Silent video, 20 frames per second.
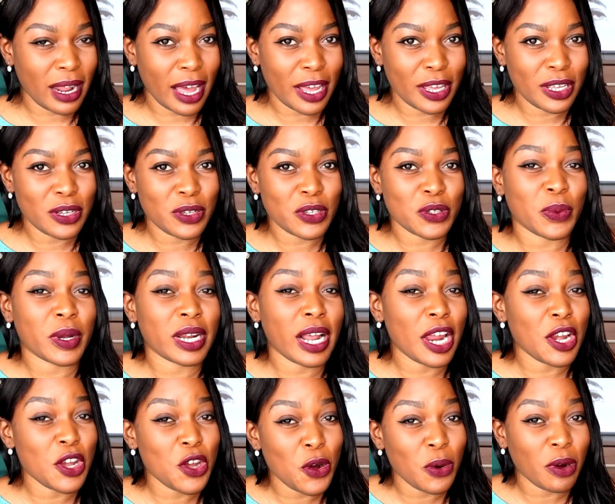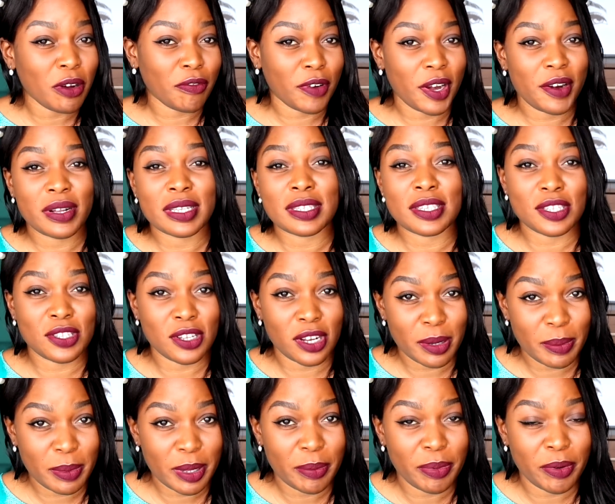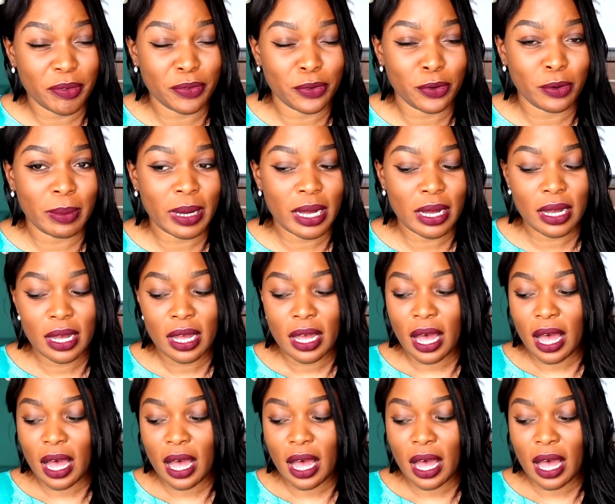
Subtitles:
I use when I know a fragrance is not a big performer,